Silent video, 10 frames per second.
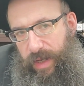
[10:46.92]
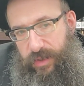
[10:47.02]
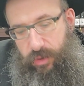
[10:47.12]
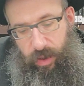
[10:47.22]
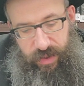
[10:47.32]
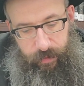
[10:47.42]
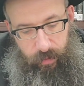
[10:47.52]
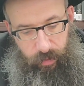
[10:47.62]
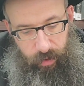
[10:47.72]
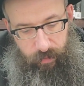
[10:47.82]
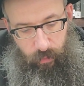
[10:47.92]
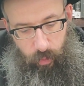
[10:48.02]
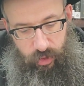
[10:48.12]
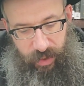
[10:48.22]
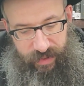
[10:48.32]
is causing him to do that.
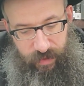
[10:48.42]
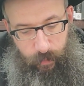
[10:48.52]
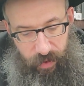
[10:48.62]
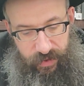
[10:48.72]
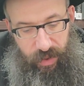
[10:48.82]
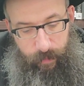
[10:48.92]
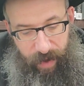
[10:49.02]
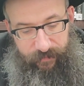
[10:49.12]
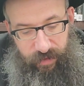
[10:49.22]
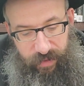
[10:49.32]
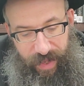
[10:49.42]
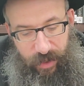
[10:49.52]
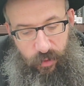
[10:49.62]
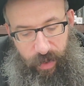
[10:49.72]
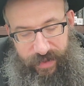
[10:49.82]
Hushanasa masach mavdil,
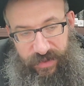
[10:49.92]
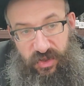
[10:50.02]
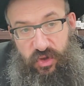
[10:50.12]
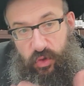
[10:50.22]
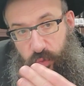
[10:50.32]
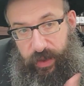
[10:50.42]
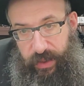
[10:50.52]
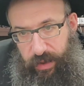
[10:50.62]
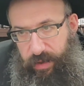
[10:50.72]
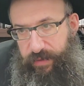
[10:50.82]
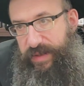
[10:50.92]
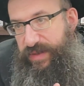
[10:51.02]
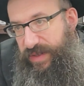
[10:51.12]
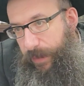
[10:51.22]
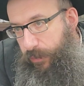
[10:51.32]
that creates a screen that
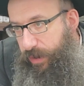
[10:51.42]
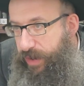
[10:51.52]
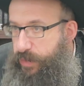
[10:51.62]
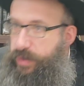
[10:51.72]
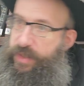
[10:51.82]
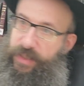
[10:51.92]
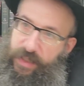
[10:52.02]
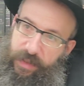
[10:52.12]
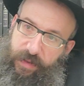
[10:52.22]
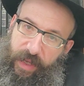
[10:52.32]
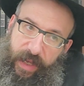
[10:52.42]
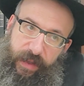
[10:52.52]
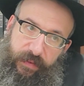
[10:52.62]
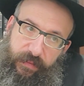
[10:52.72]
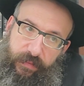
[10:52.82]
separates between the Yid
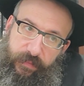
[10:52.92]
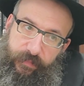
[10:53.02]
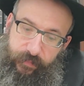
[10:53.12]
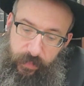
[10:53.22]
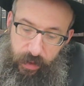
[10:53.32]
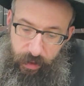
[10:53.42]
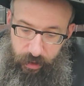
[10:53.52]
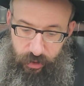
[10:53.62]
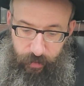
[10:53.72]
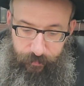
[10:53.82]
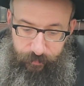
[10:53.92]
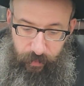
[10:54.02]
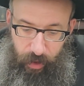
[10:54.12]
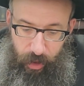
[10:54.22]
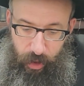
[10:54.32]
and Hashem.
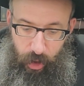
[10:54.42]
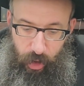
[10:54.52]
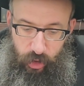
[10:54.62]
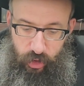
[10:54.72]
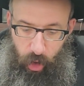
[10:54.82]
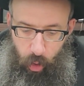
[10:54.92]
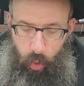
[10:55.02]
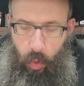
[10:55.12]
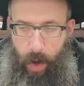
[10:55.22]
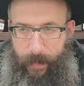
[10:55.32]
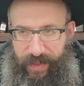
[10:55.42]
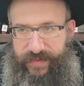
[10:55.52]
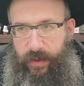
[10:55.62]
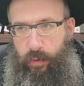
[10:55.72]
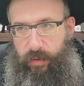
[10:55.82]
Shehuhu
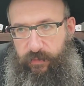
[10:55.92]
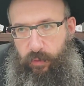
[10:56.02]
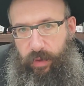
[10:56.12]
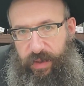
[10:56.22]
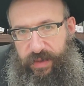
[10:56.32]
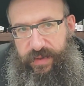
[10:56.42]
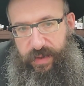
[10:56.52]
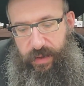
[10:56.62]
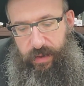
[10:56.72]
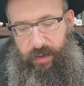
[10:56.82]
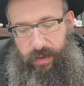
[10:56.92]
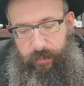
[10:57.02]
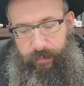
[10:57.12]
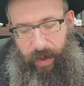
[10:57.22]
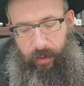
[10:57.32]
ha'meitzar guvul, he is the
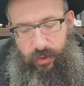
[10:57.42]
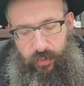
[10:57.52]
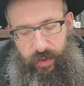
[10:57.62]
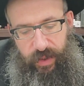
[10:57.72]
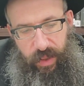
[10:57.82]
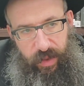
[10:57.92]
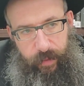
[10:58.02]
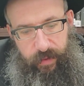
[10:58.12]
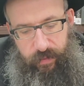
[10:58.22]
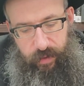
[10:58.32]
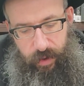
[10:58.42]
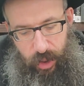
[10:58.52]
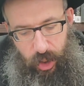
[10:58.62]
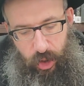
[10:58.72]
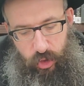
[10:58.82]
boundary and the limit.
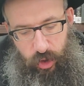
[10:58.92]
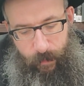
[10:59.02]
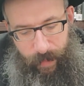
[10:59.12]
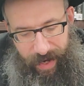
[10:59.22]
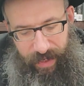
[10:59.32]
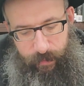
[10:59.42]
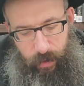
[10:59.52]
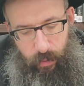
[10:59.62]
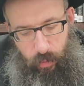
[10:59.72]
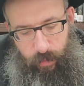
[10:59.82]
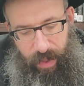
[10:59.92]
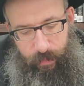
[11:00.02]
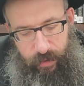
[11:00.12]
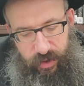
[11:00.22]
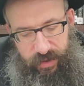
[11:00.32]
Shemagbil
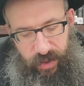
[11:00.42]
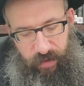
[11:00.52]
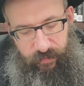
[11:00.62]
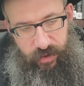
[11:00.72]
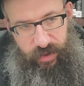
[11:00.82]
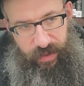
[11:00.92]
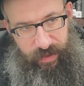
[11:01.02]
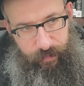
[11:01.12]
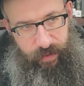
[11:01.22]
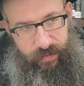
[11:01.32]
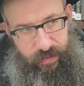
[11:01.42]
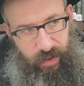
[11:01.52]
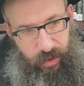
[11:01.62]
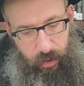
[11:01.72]
u'malbish as a nefesh, that limits and